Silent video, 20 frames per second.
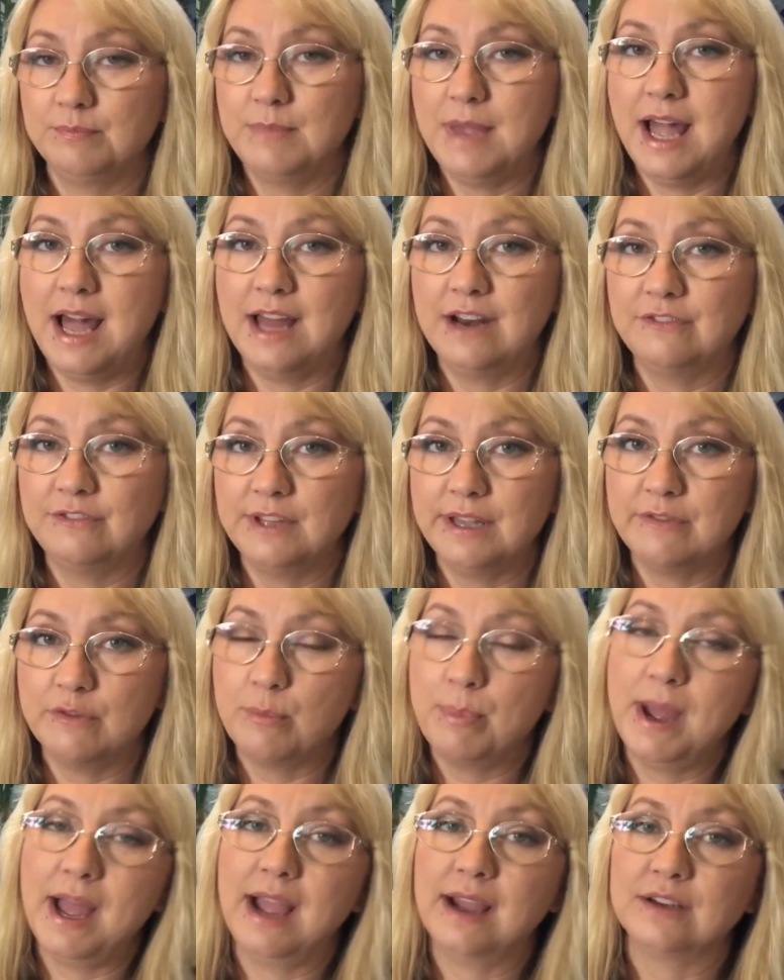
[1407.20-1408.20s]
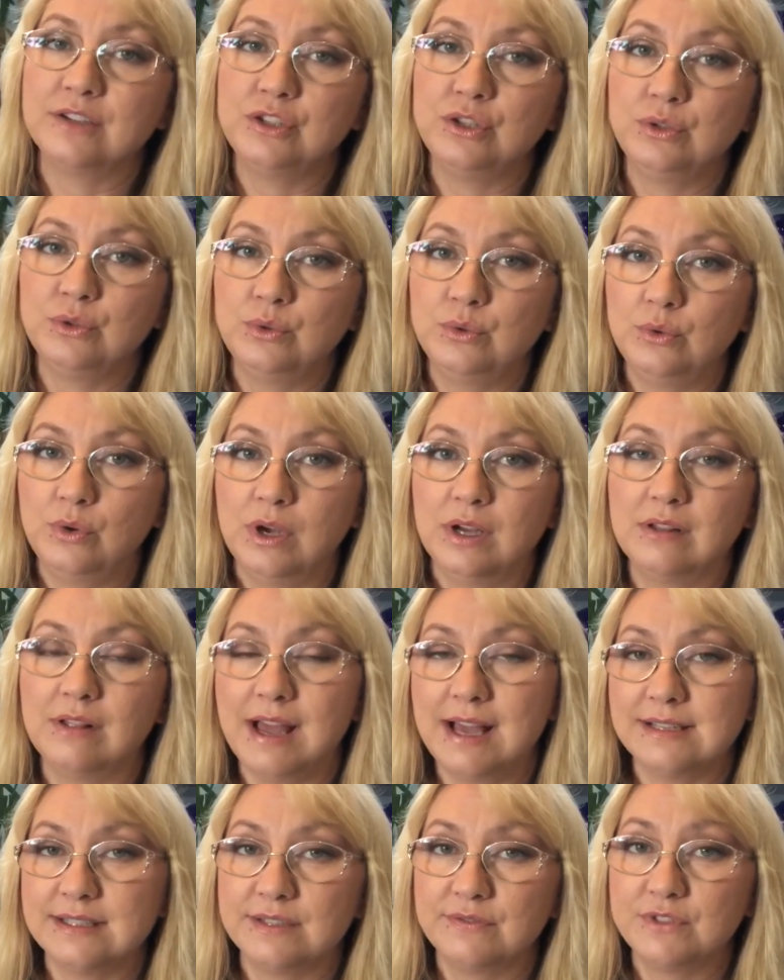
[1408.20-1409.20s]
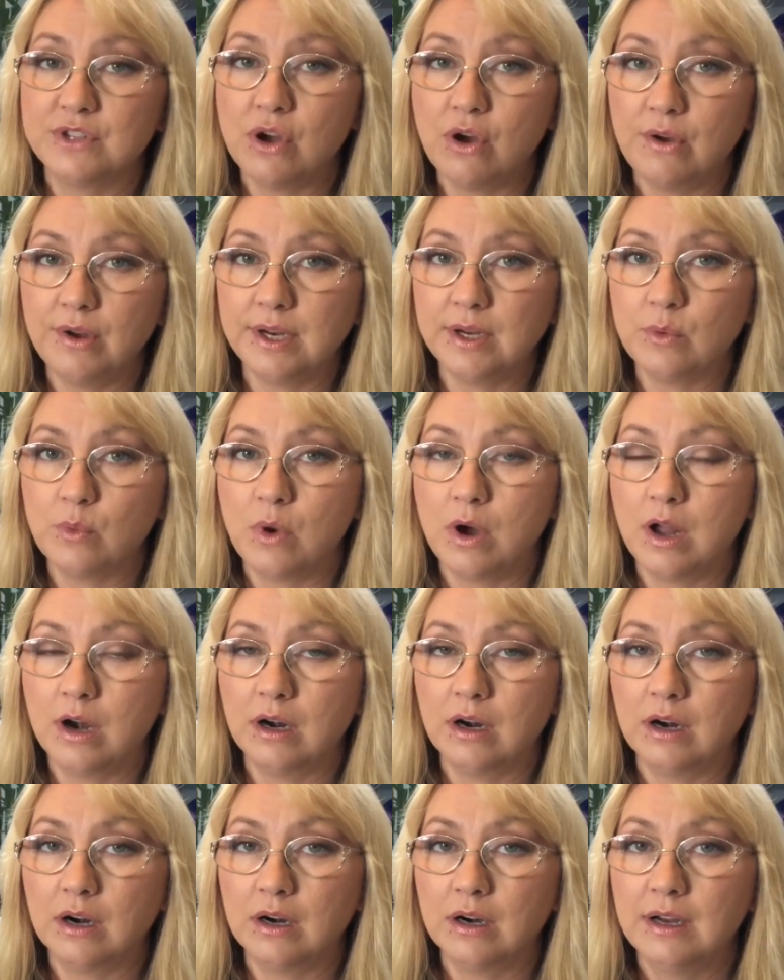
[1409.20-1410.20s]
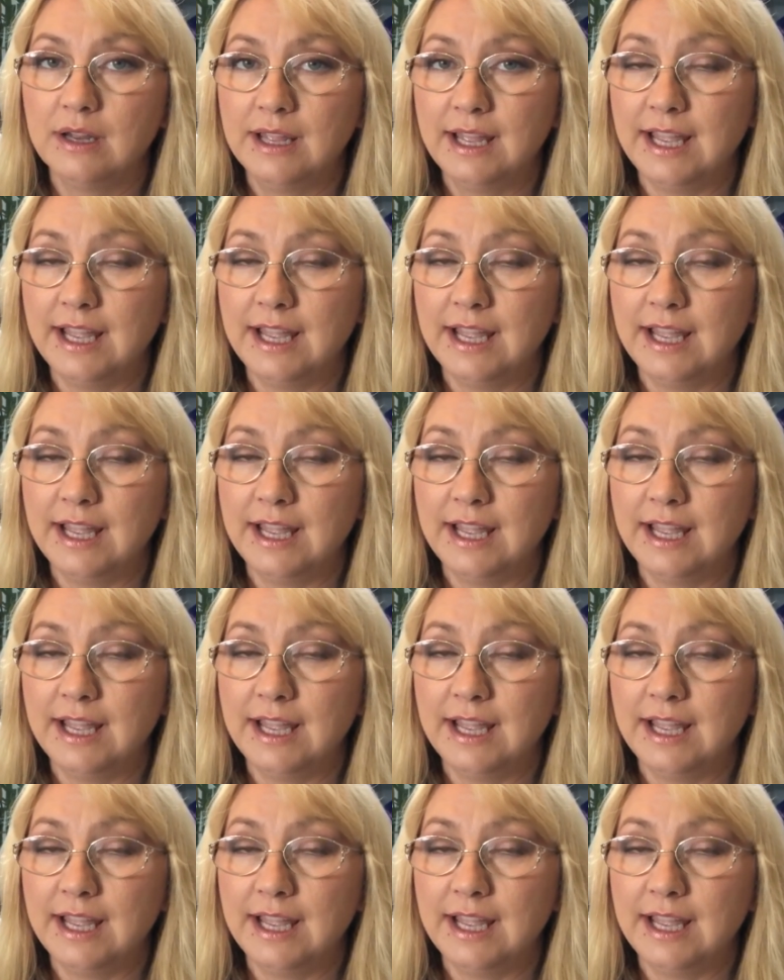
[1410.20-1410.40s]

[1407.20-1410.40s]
add a flavor pack to a glass of tonic water